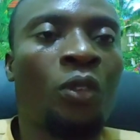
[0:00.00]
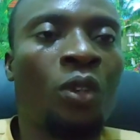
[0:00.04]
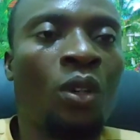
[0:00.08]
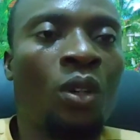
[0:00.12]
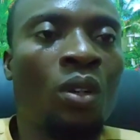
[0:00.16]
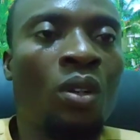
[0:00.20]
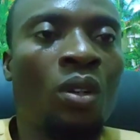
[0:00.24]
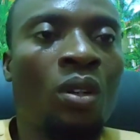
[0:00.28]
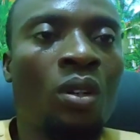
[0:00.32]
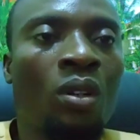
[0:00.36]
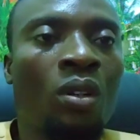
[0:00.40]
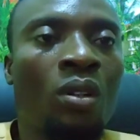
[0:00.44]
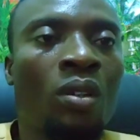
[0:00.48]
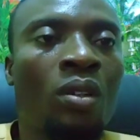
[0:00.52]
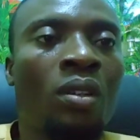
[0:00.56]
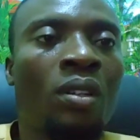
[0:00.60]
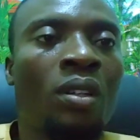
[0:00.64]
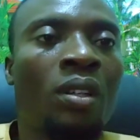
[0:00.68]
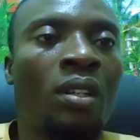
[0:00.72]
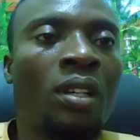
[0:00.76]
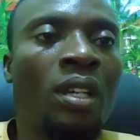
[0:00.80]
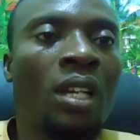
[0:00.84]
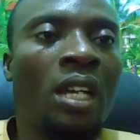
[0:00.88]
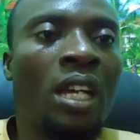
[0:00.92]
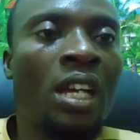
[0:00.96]
your
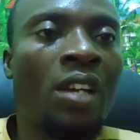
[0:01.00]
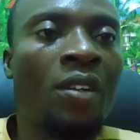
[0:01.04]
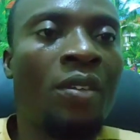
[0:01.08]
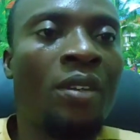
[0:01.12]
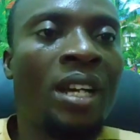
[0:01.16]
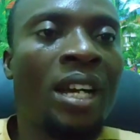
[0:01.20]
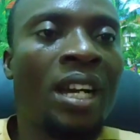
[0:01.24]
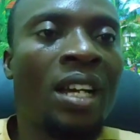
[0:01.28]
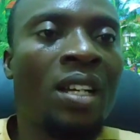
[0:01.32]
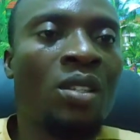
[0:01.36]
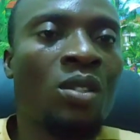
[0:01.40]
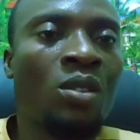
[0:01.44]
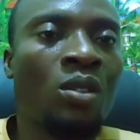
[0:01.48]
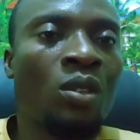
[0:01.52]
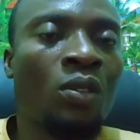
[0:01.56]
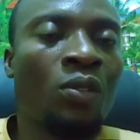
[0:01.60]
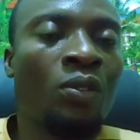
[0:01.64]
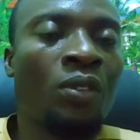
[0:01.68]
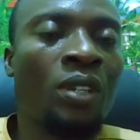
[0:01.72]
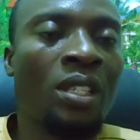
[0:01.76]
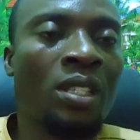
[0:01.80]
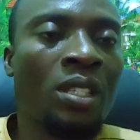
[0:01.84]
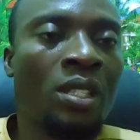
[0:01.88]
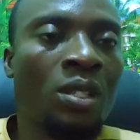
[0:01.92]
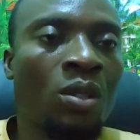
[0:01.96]
areas of
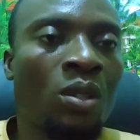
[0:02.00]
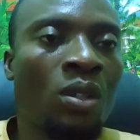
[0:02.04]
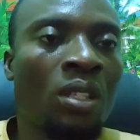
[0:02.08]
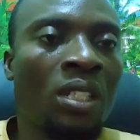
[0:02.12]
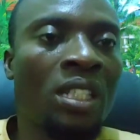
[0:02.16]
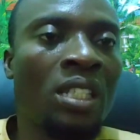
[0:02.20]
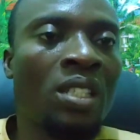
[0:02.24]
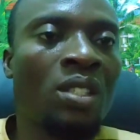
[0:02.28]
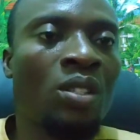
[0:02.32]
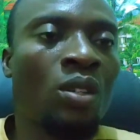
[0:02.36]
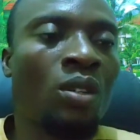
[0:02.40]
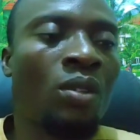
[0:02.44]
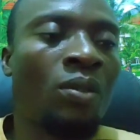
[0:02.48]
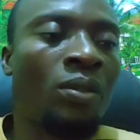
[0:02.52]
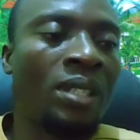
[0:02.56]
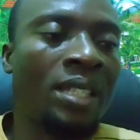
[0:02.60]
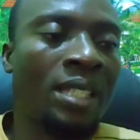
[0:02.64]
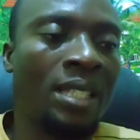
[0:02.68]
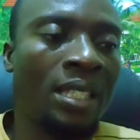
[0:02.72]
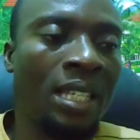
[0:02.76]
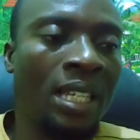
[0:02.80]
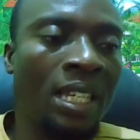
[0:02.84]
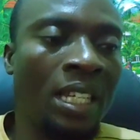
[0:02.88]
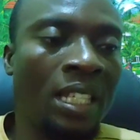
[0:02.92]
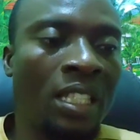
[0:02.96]
studies or
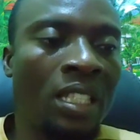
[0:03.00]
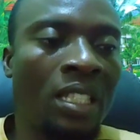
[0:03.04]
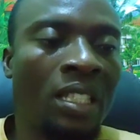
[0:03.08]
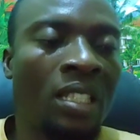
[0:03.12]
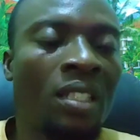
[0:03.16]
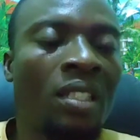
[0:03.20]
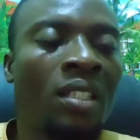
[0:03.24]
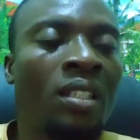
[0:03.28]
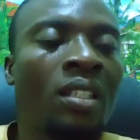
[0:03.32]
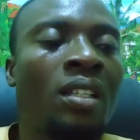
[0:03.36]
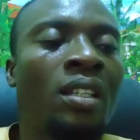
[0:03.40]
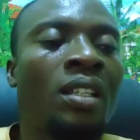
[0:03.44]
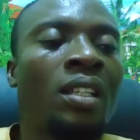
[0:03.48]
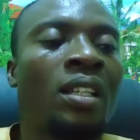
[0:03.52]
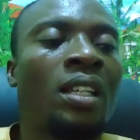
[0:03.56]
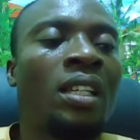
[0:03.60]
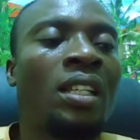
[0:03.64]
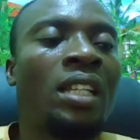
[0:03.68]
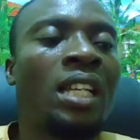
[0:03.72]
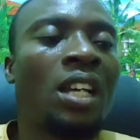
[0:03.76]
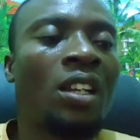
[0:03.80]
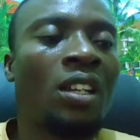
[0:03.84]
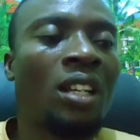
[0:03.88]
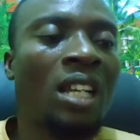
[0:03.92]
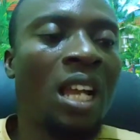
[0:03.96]
research.
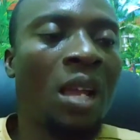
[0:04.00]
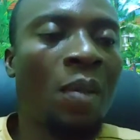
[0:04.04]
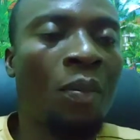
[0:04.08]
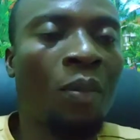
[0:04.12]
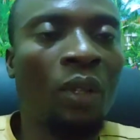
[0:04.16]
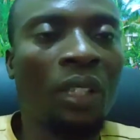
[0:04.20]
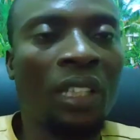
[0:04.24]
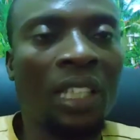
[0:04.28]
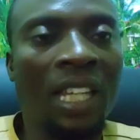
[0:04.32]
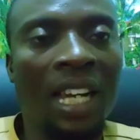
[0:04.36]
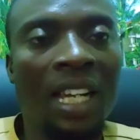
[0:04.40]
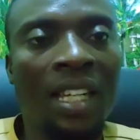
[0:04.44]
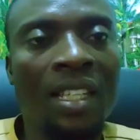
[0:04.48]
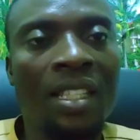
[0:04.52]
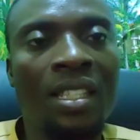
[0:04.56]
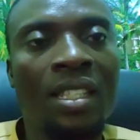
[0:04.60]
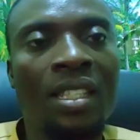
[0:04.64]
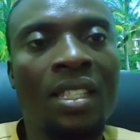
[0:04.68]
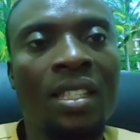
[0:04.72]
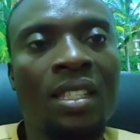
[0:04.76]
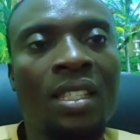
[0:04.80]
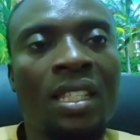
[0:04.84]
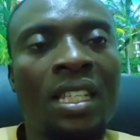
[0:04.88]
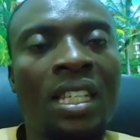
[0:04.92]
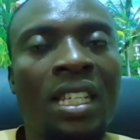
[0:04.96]
Another important
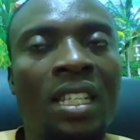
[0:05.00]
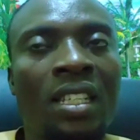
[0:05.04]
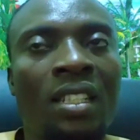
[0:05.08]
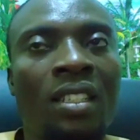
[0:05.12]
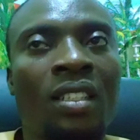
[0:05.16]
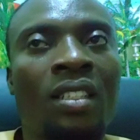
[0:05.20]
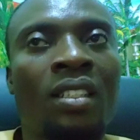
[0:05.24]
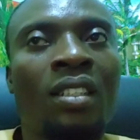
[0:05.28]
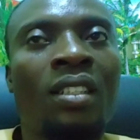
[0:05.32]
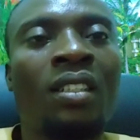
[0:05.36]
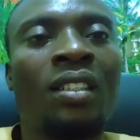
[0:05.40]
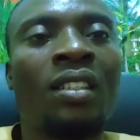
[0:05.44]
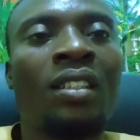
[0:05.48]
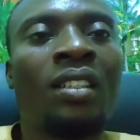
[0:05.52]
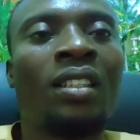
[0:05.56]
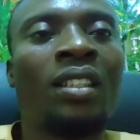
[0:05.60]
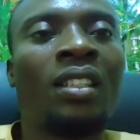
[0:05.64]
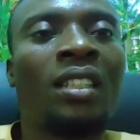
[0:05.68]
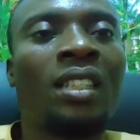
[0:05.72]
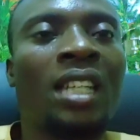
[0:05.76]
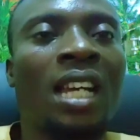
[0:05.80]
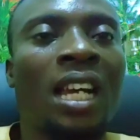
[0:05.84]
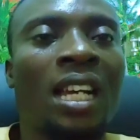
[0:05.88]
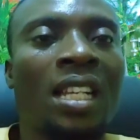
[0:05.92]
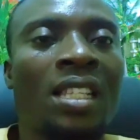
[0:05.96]
thing
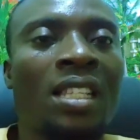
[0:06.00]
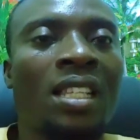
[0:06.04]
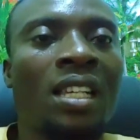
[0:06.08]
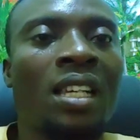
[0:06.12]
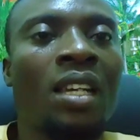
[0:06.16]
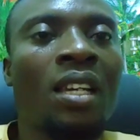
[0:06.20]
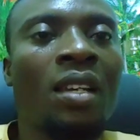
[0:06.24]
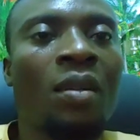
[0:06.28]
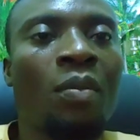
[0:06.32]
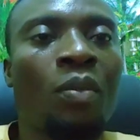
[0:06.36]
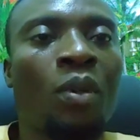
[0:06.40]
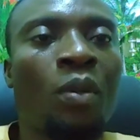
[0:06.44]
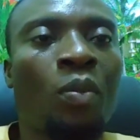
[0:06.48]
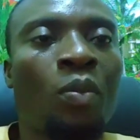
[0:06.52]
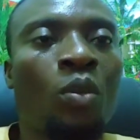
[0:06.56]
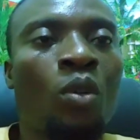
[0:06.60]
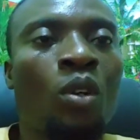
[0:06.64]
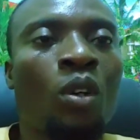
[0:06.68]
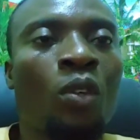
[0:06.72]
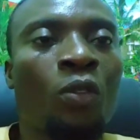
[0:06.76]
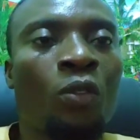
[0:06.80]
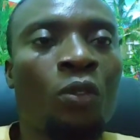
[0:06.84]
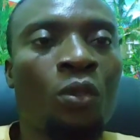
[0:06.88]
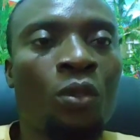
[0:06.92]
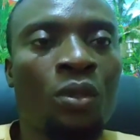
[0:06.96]
that people
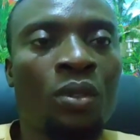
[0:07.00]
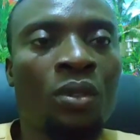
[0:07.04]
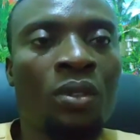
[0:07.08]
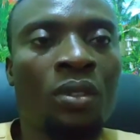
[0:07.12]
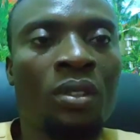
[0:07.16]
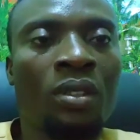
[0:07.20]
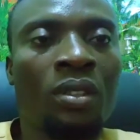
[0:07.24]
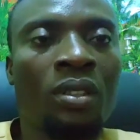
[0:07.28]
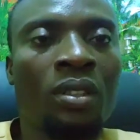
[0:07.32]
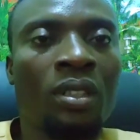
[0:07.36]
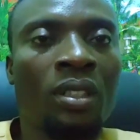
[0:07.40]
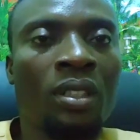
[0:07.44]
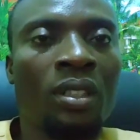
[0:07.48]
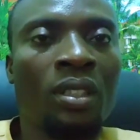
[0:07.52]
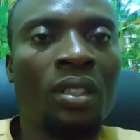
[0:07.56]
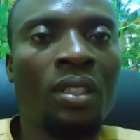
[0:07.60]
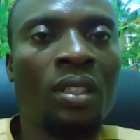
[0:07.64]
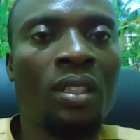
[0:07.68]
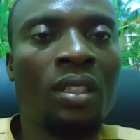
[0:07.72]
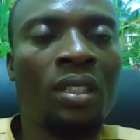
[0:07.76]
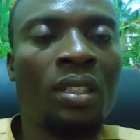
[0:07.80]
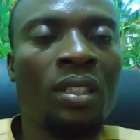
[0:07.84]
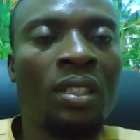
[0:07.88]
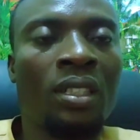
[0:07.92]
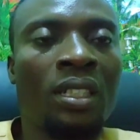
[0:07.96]
often
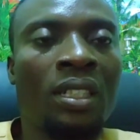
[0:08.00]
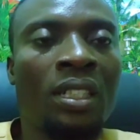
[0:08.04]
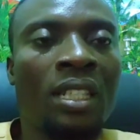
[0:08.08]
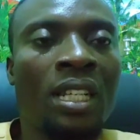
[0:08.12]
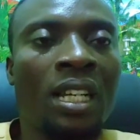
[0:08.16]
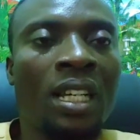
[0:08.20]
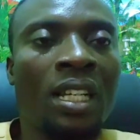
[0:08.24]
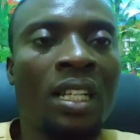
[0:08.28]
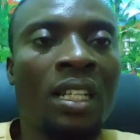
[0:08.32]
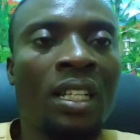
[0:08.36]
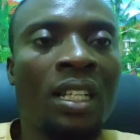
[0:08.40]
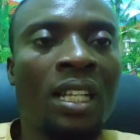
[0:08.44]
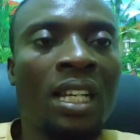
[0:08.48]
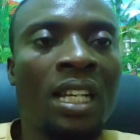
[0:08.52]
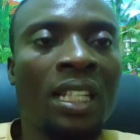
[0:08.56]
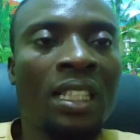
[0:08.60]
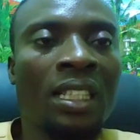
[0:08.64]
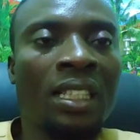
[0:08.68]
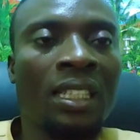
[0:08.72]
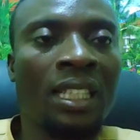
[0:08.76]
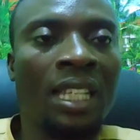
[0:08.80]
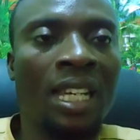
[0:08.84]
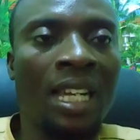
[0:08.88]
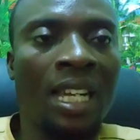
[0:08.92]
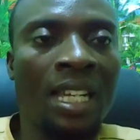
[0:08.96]

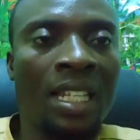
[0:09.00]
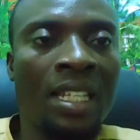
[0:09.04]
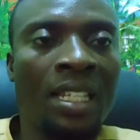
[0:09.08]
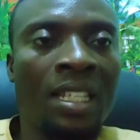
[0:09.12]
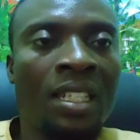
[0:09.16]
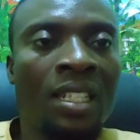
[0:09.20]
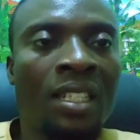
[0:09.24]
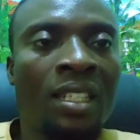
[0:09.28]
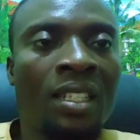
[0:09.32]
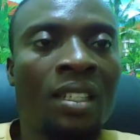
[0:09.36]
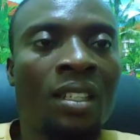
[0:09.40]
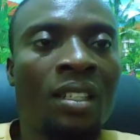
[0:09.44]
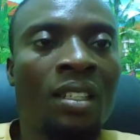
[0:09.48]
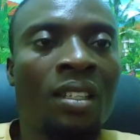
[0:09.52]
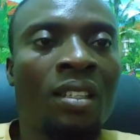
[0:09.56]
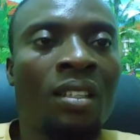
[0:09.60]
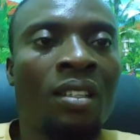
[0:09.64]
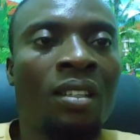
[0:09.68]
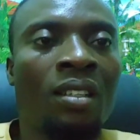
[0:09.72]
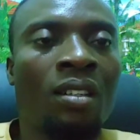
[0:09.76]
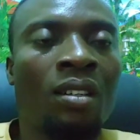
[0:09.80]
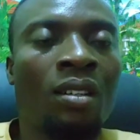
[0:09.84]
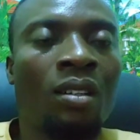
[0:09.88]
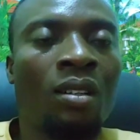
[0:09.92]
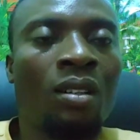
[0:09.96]
neglected,
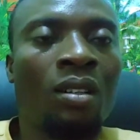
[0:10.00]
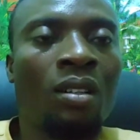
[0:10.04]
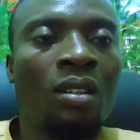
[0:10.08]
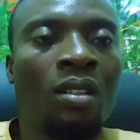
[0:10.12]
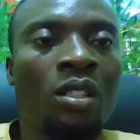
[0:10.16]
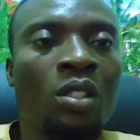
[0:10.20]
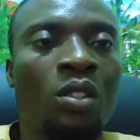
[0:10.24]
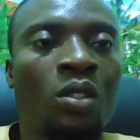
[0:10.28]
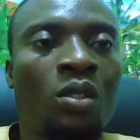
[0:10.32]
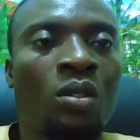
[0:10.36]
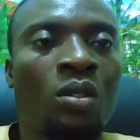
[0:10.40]
or